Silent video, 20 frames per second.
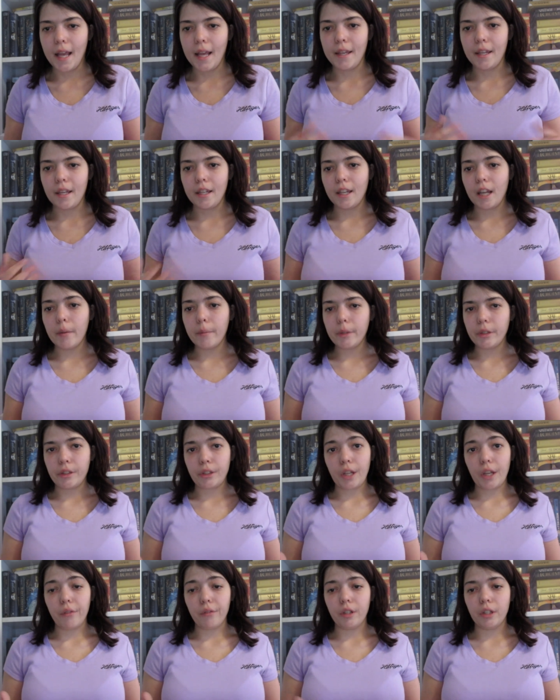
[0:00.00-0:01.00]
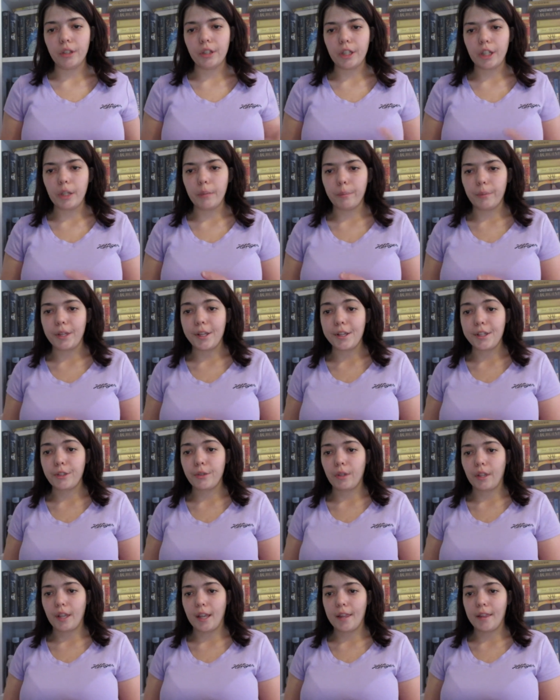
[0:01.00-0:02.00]
In the number devil, he brings
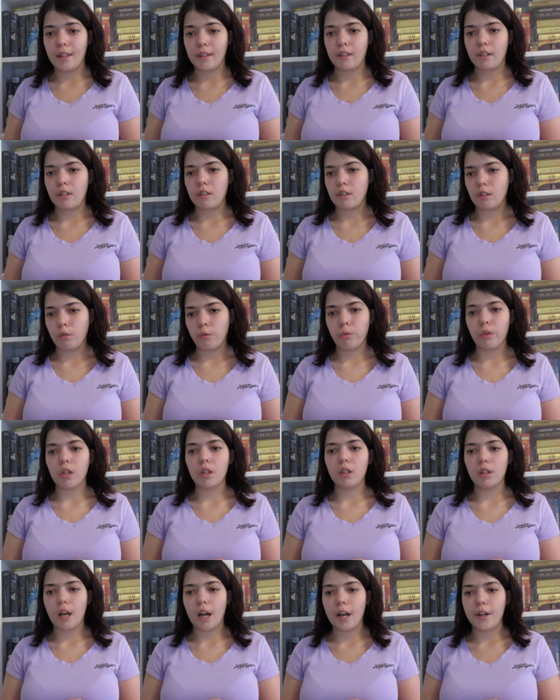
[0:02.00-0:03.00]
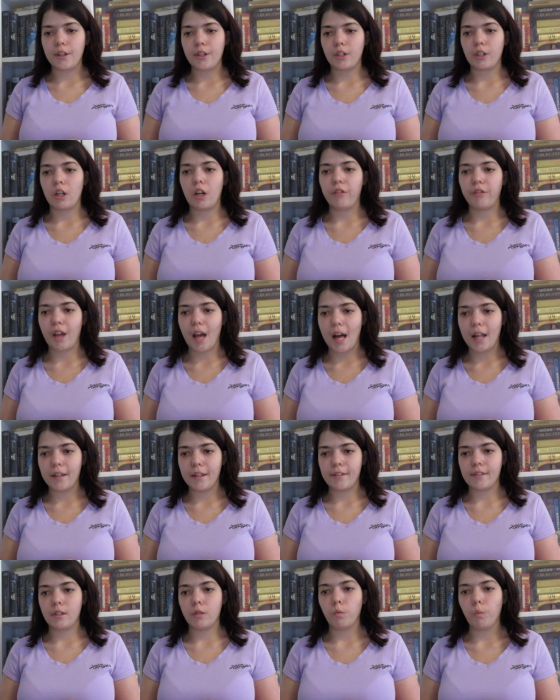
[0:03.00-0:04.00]
together the surreal logic of
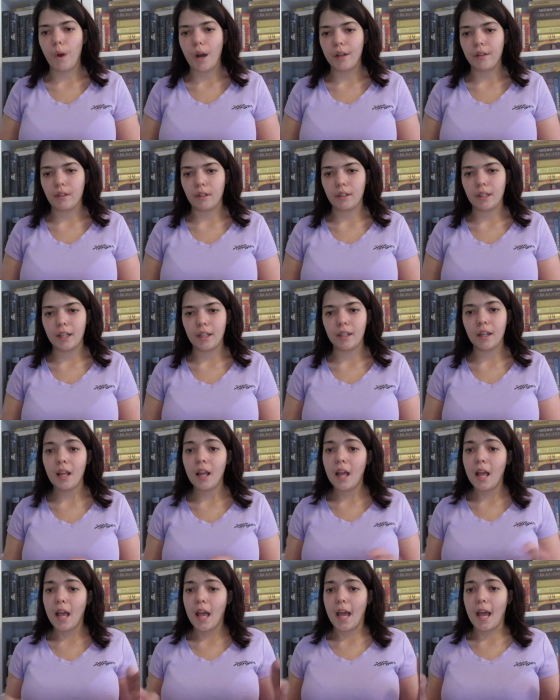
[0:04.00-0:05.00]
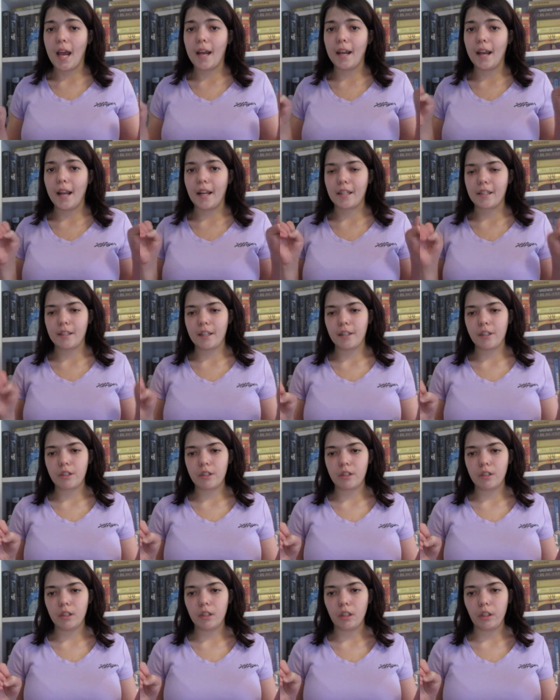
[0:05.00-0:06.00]
Alice in Wonderland and the
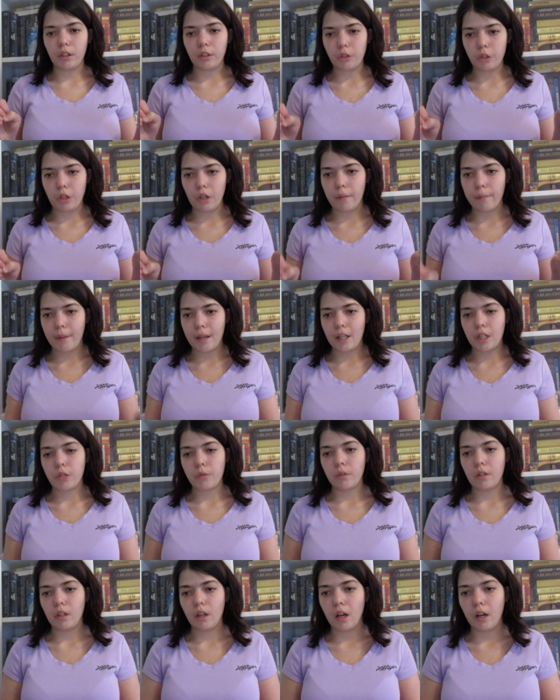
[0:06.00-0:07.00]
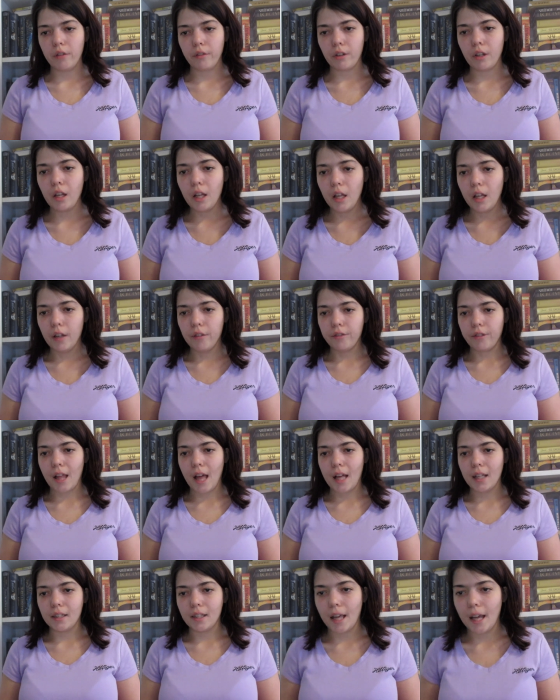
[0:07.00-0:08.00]
extensional geometry of
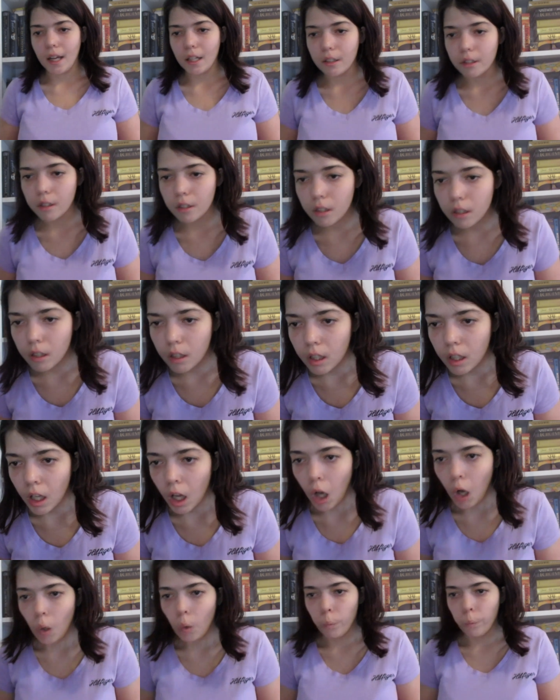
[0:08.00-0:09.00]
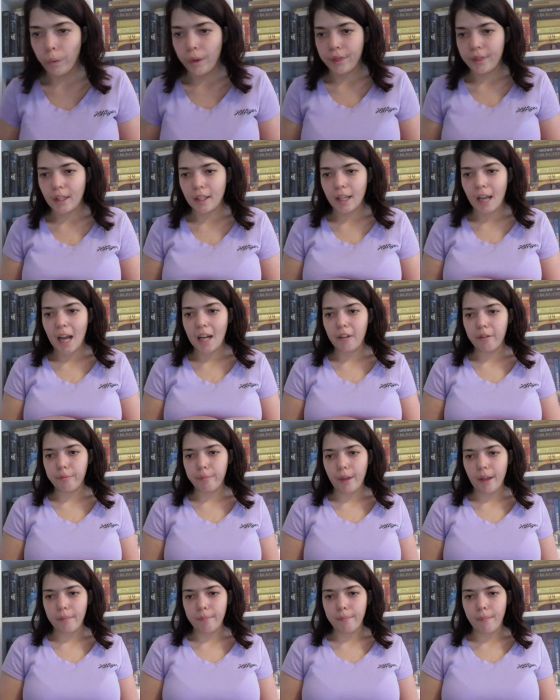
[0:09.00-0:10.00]
Flatland with the kind
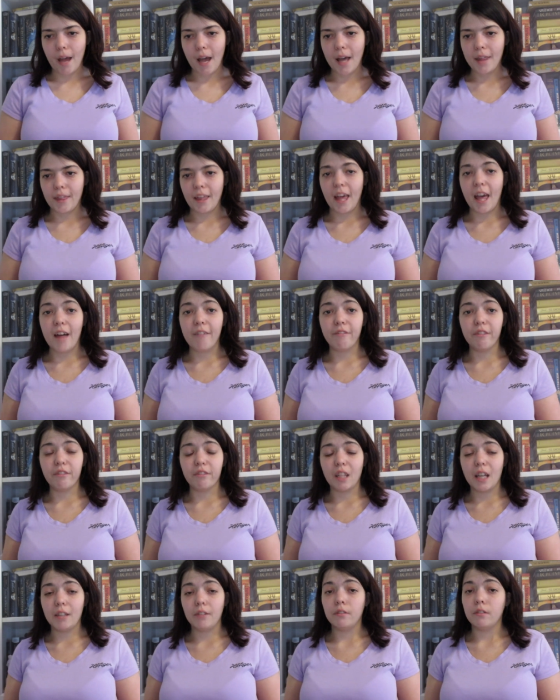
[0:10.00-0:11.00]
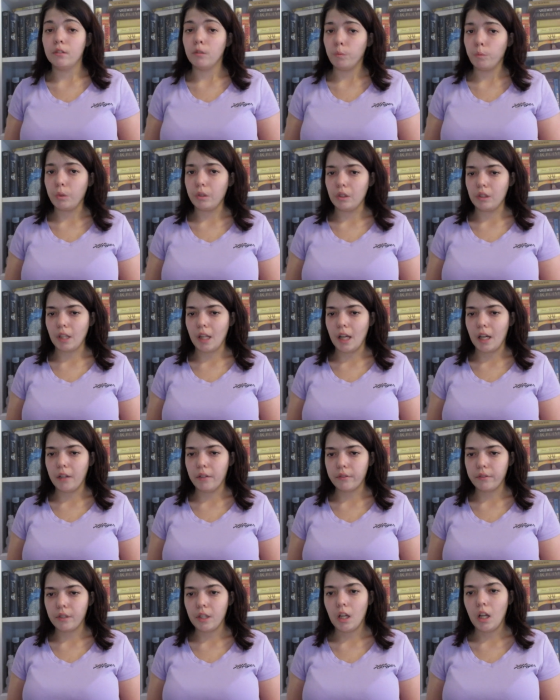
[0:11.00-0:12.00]
of math everyone would
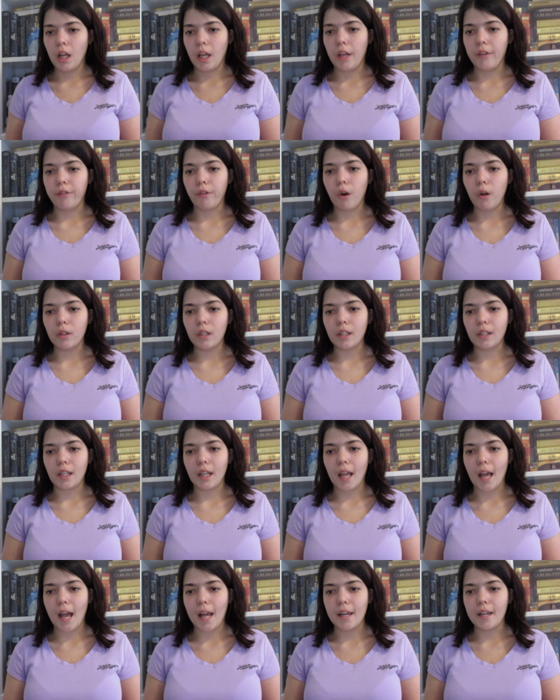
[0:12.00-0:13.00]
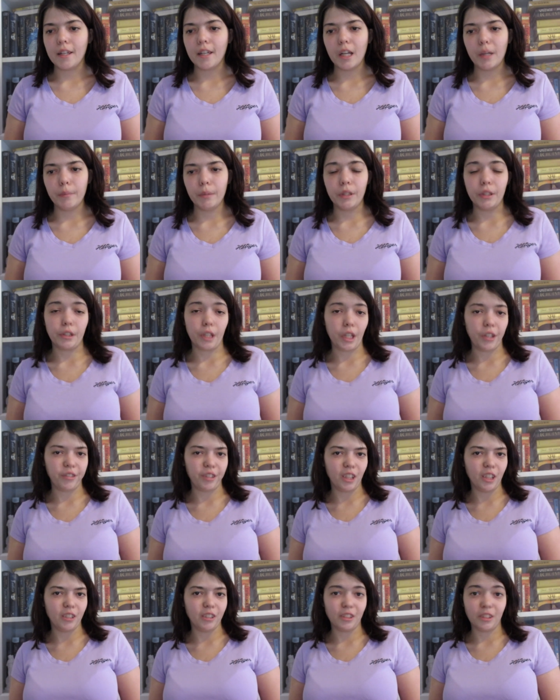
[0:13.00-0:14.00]
love, if only they had a number
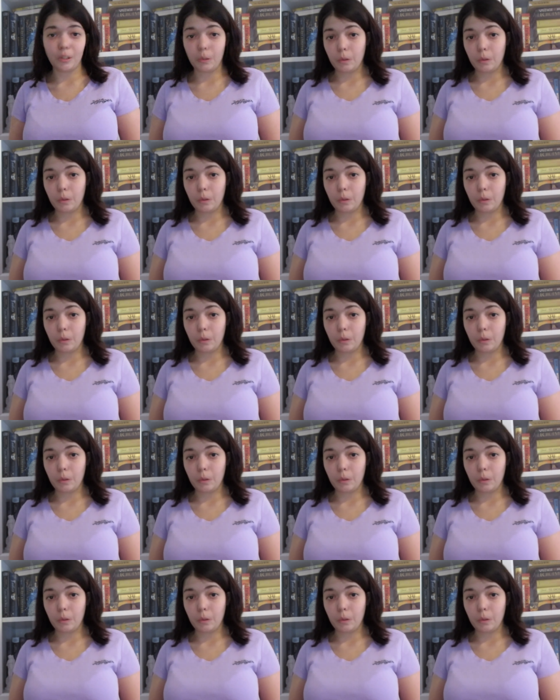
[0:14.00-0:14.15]
devil